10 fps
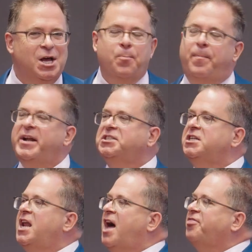But it's
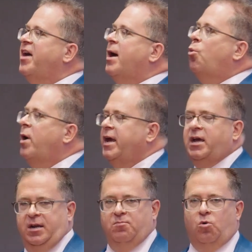not that way
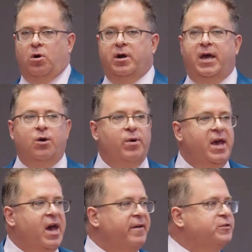anymore, and we
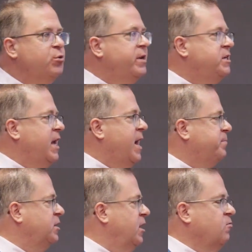have to
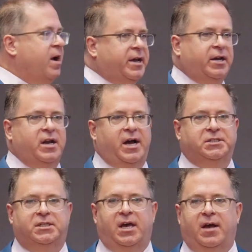adapt and recognize
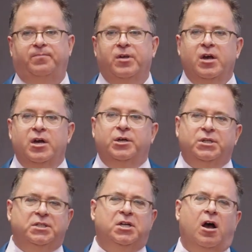that. So
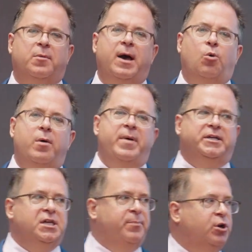let's talk about what makes
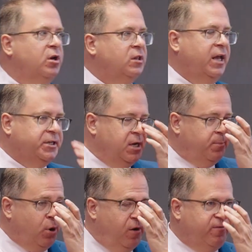up a good LinkedIn
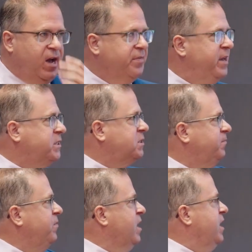profile. This
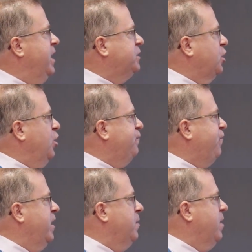is a good
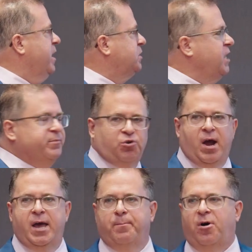friend of mine. His name's
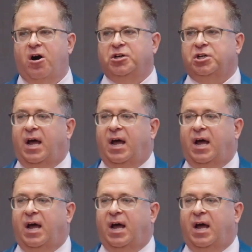Ryan Parshall.